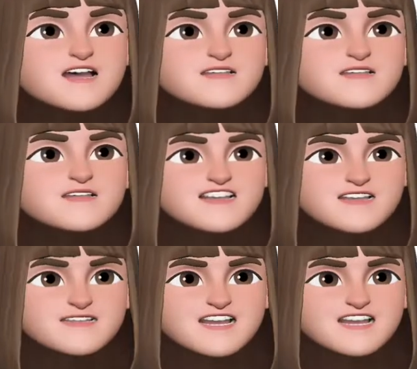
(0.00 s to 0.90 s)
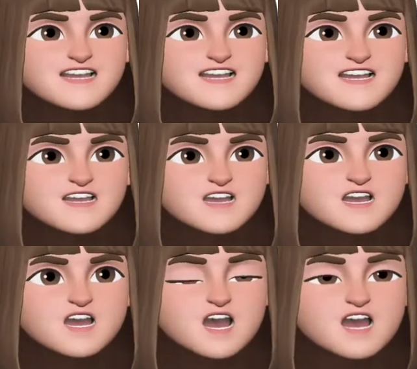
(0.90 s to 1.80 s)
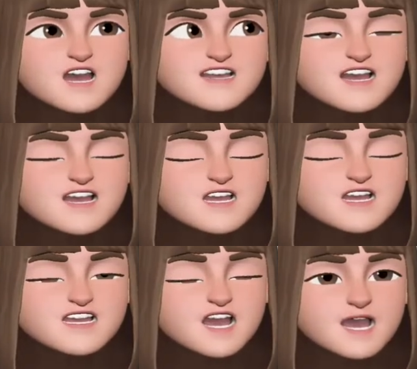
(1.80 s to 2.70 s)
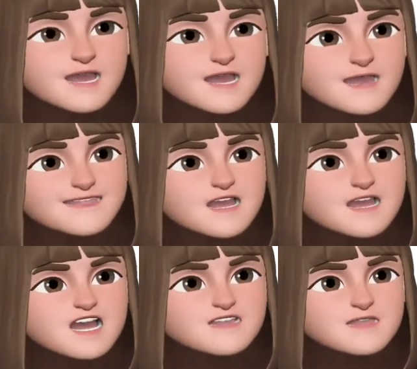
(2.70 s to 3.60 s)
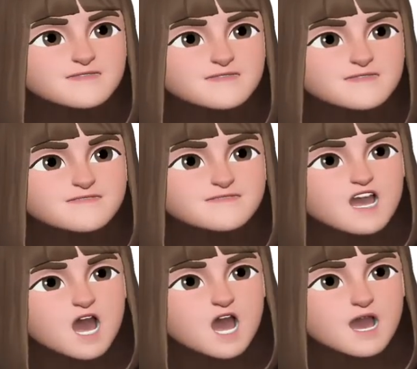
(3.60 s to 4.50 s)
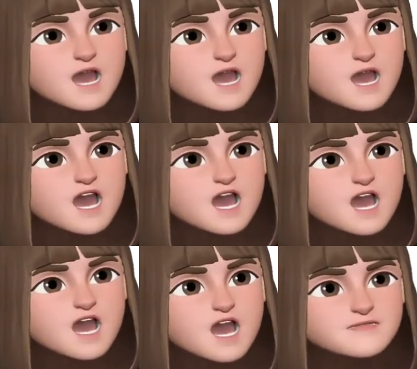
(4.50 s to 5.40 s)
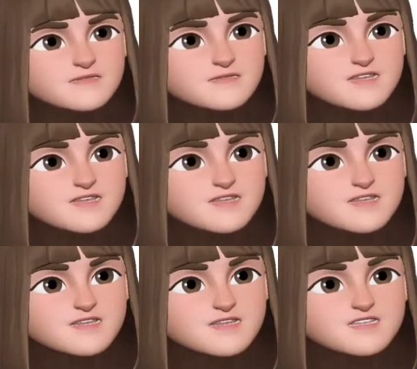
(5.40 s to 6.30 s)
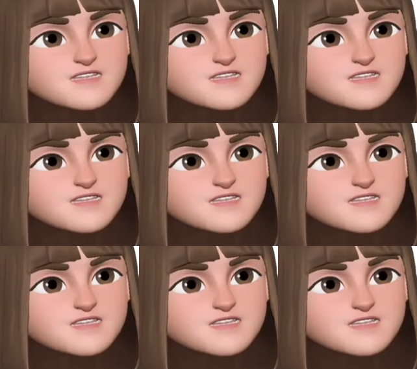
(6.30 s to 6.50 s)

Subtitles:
so you guys will get to see him in this vlog later on, but anyway, bye for